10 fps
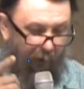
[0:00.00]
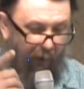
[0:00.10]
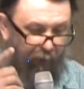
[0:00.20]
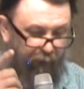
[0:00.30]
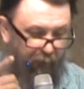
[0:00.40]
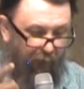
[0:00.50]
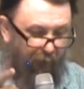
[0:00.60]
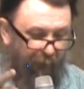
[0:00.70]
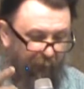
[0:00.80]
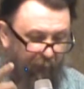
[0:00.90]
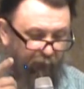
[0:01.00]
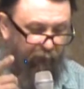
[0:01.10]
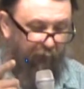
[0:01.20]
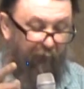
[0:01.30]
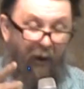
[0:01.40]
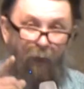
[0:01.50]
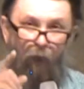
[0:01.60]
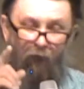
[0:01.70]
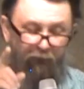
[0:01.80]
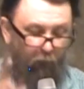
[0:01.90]
As God has said, I
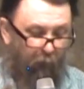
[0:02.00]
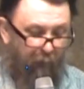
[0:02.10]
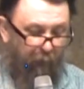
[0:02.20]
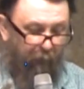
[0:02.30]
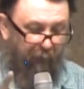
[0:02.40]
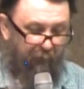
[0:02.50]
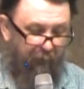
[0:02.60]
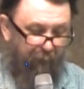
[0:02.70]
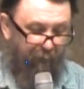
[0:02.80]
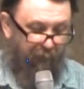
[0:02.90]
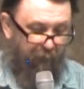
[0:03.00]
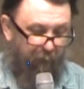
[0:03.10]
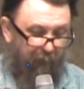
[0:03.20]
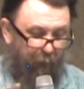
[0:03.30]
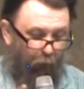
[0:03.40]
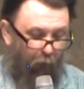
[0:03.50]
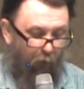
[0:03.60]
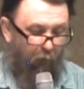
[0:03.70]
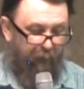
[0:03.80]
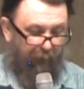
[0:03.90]
will dwell in them and
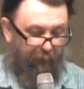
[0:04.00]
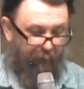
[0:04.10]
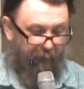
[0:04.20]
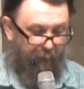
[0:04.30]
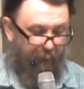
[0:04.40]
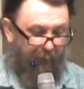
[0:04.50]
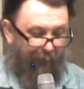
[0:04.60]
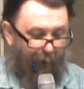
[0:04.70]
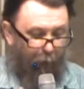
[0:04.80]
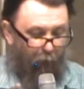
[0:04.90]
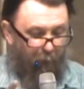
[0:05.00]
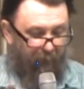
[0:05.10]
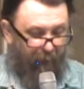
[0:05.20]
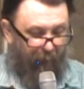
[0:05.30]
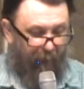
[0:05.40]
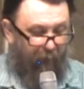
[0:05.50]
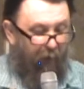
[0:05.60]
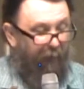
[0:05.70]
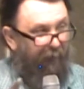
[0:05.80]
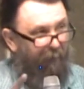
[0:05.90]
walk in them, and I will be their
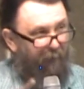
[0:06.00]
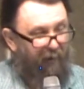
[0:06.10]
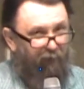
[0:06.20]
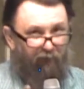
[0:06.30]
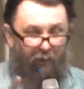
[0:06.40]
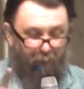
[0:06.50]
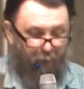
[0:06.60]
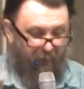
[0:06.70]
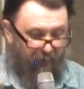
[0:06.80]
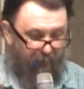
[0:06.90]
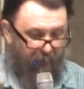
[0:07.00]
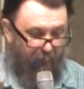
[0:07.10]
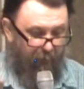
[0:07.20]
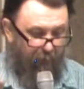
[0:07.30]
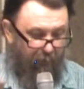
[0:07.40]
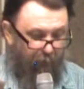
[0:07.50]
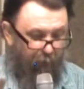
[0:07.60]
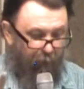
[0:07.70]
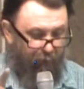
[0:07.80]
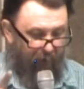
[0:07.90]
God, and they shall be
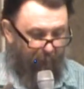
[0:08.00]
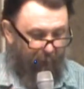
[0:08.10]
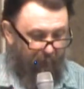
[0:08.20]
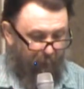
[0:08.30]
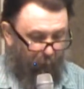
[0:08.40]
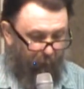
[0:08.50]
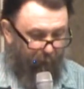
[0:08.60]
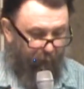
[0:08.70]
my people.